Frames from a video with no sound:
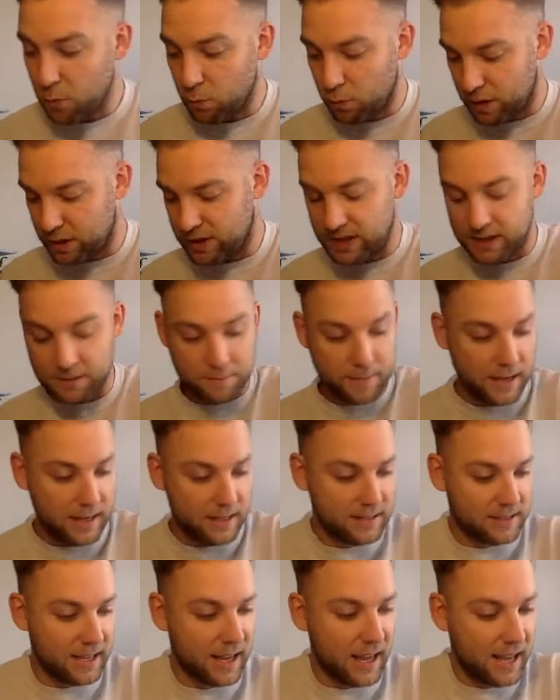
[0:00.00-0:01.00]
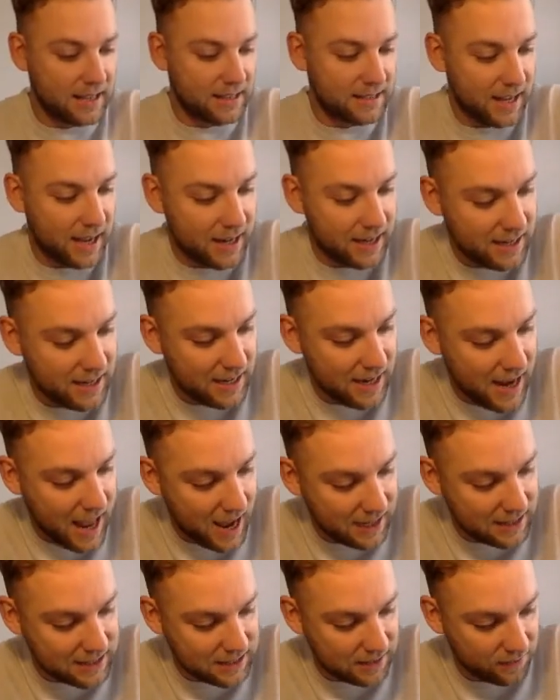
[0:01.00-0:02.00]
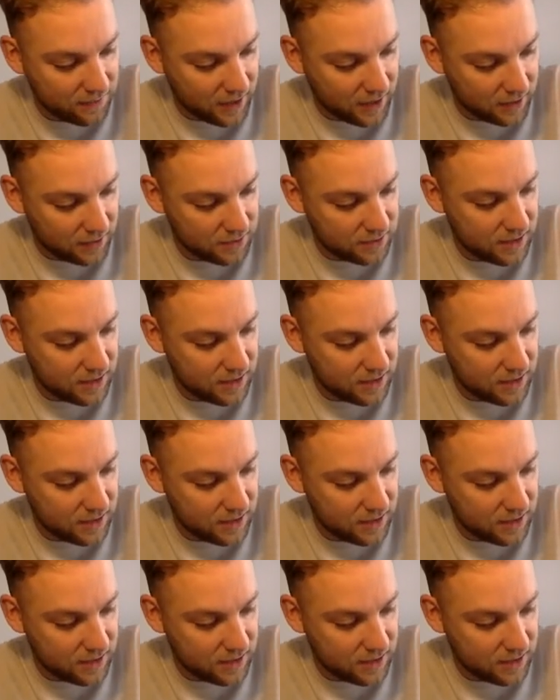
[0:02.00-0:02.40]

which means that it's a negative value.